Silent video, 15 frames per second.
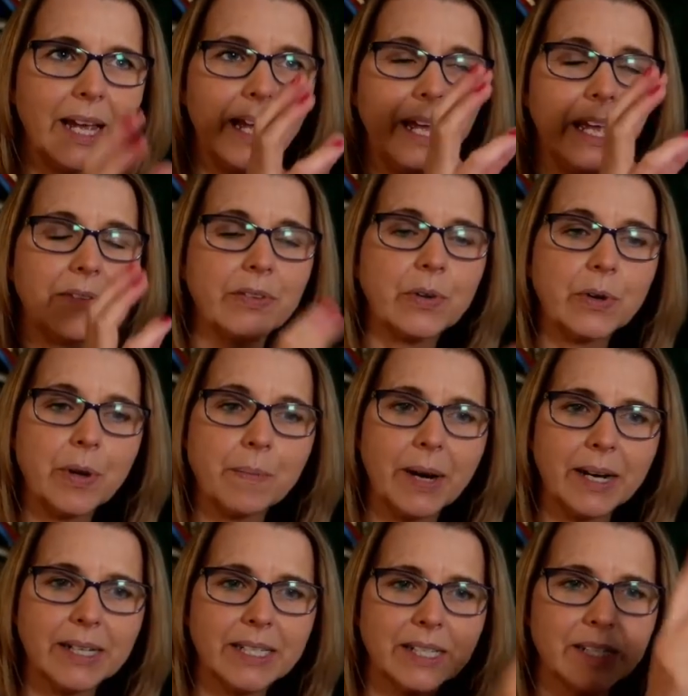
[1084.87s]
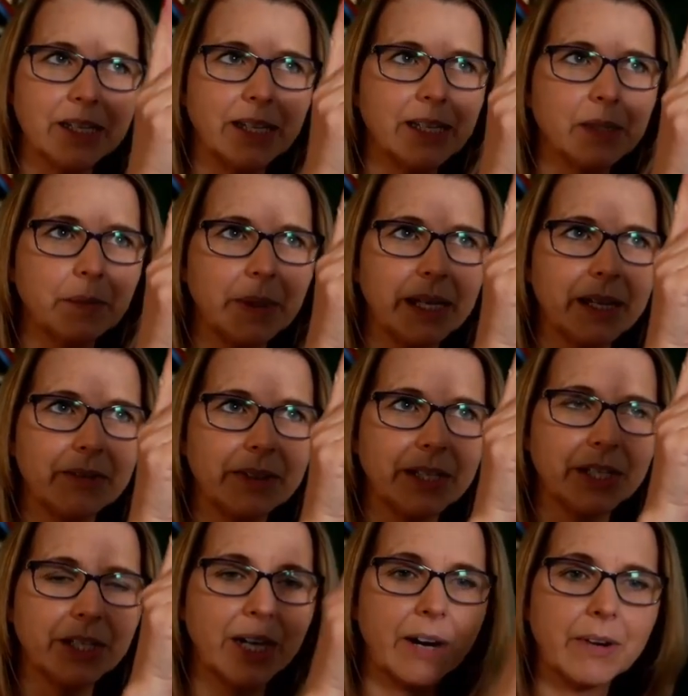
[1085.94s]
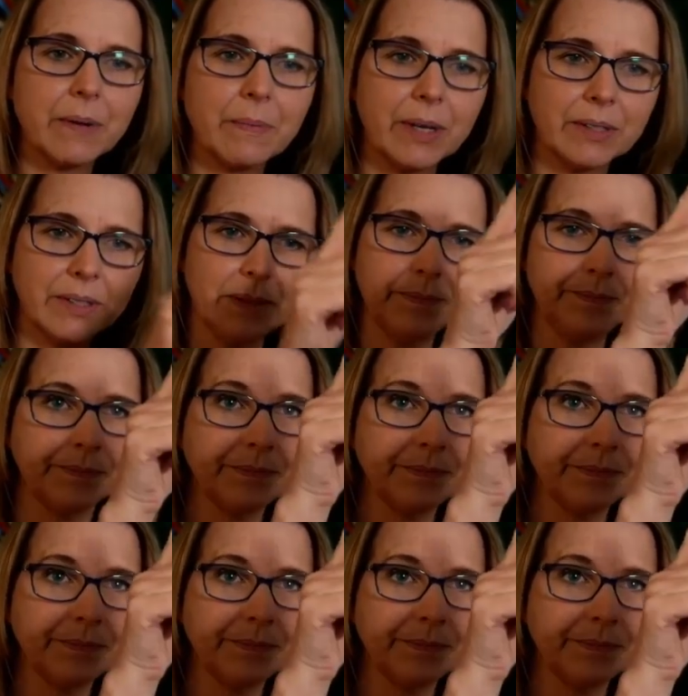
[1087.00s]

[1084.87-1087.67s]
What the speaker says: If you're a practitioner that's been given the cherry model,